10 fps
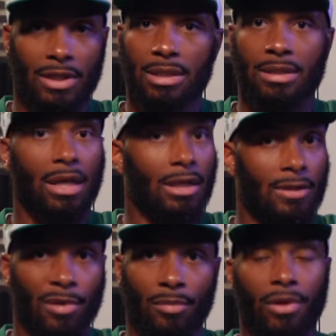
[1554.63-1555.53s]
he studies
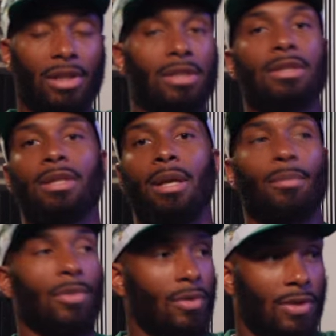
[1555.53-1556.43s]
people, he, he listens to their
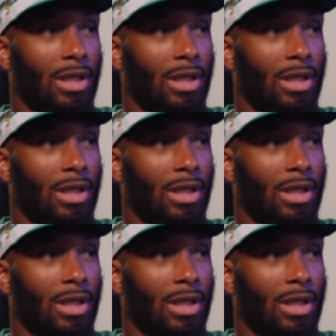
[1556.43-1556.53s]
music.